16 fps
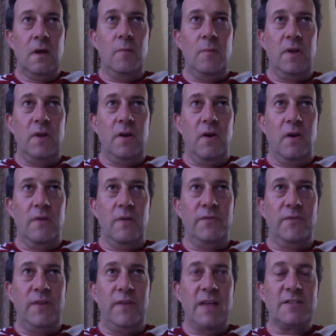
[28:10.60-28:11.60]

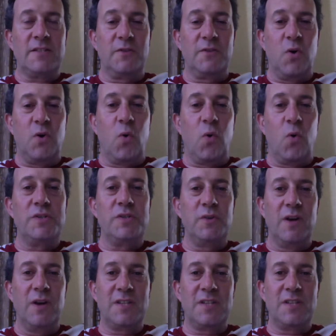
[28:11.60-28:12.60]
Yes, of course you
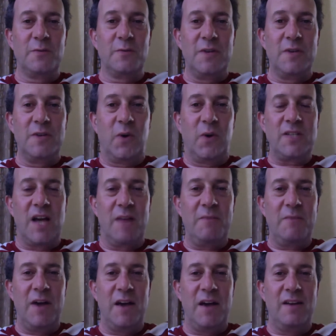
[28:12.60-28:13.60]
have civil recourse.
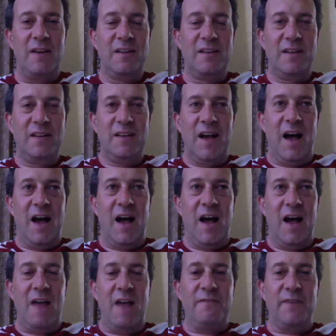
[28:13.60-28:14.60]

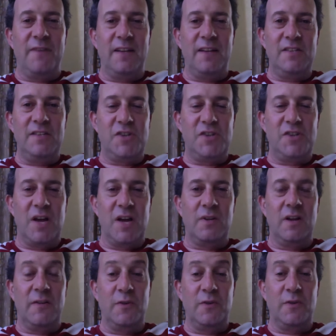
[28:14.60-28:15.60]
I find it in
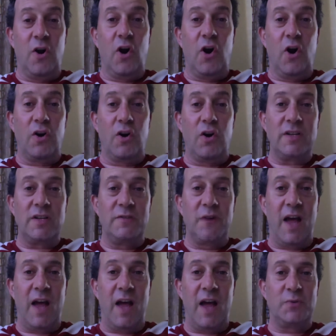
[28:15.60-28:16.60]
general, if you're hurt, if
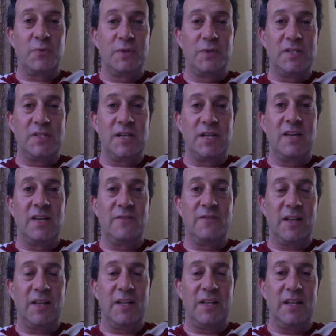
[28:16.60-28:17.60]
you're actually
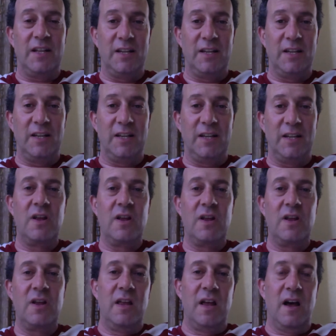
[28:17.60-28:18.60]
significantly injured,
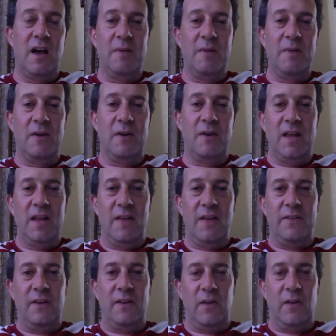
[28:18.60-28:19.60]

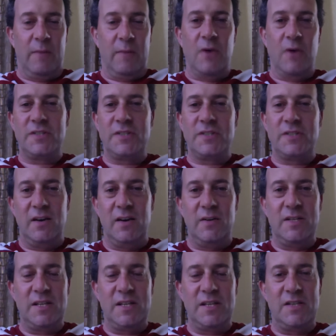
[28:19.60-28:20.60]
if, like Mo said,
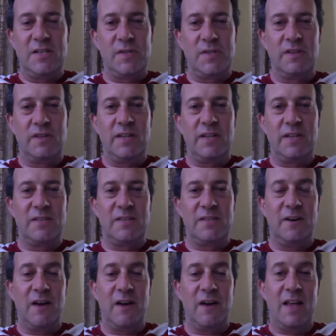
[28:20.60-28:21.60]
his injuries aren't that
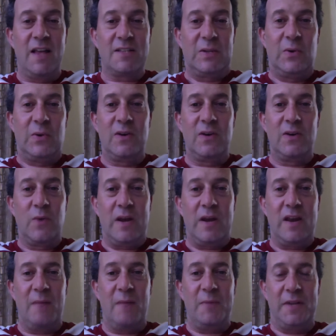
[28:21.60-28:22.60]
severe. I, as a lawyer, would
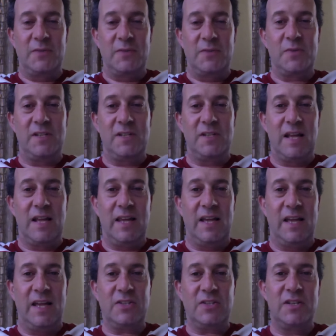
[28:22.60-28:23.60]
not be interested in that
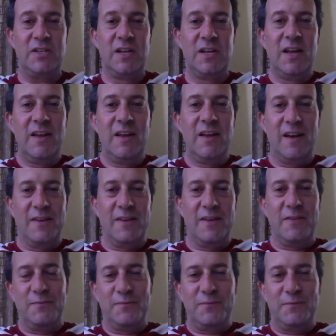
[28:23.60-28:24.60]
case because
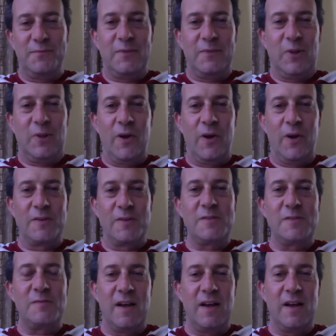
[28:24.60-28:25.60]
the lawyer's
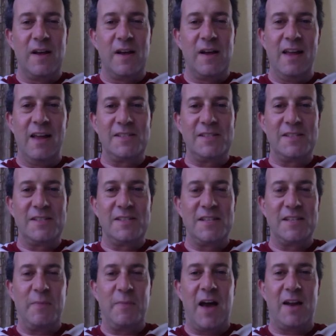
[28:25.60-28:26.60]
analysis
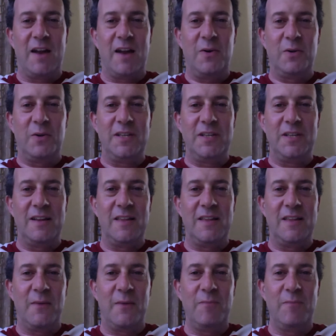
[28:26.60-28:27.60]
is the pot of gold at the end of
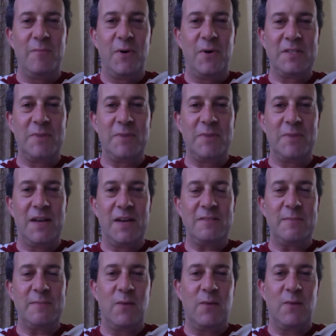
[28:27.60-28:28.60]
that rainbow isn't big enough
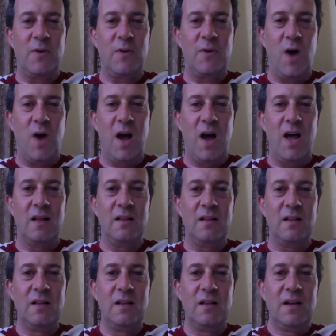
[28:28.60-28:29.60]
to make it worthwhile.
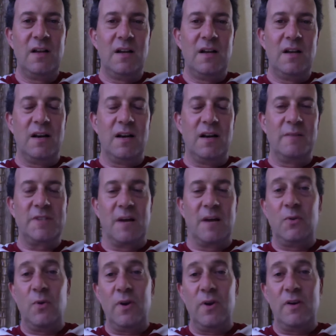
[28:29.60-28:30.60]

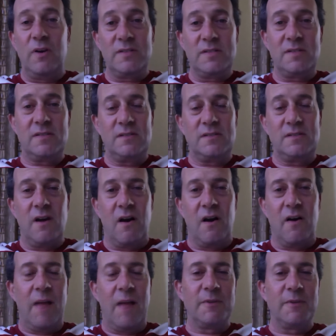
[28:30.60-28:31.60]
Some lawyers
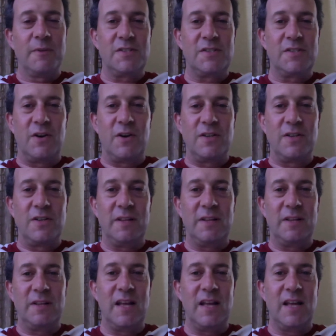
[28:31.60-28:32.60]
are able to turn something
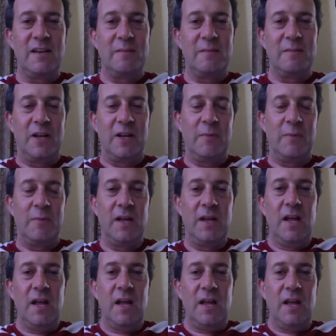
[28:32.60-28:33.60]
like that into money, but
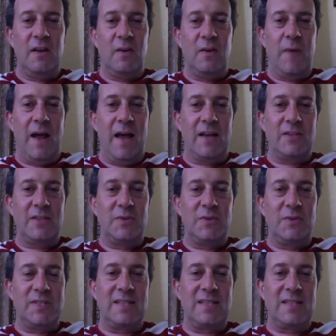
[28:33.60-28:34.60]
my attitude
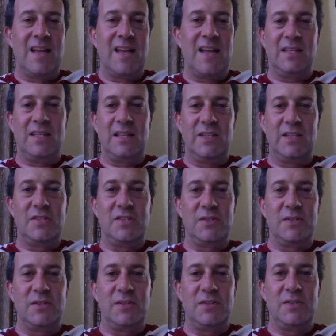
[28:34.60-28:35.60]
is that's not the
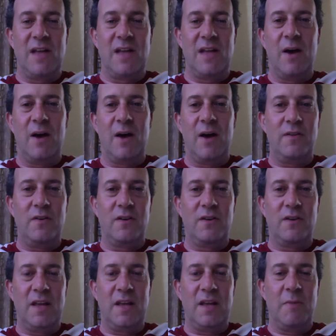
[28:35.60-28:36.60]
issue. It's not about whether you're
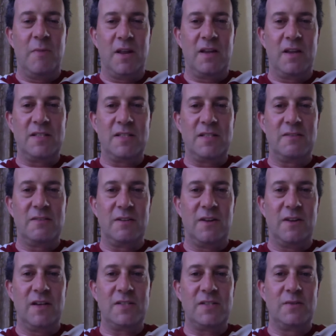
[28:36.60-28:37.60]
going to get money in a civil
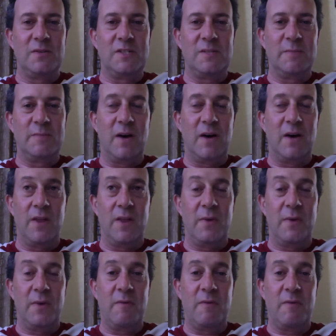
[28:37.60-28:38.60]
lawsuit. It's about whether
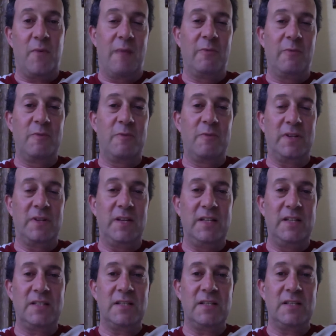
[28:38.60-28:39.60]
we have a problem with
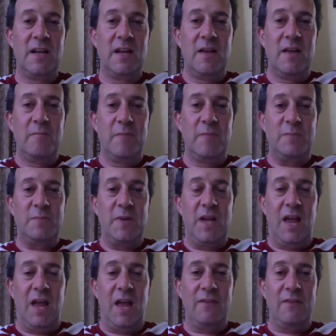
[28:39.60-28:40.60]
police
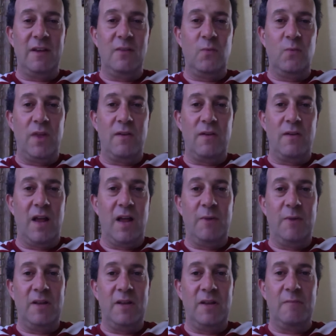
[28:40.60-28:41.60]
misbehaving and whether
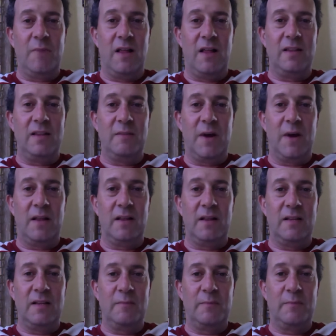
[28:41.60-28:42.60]
anybody any of
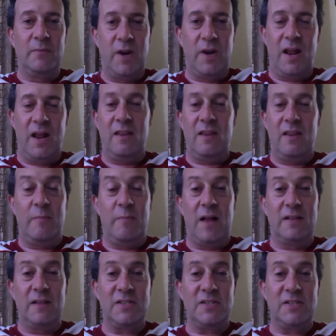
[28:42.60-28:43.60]
the
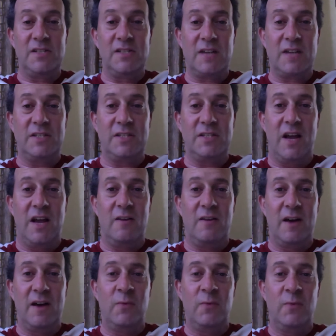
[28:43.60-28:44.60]
politicians actually care
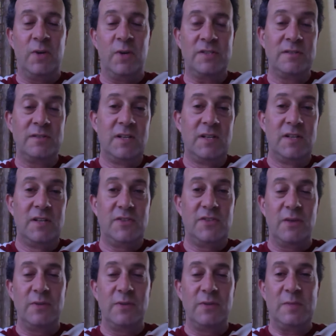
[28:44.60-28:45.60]
about it, which
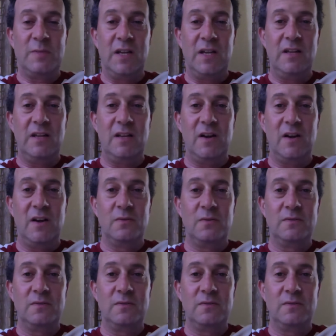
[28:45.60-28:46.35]
generally speaking they don't.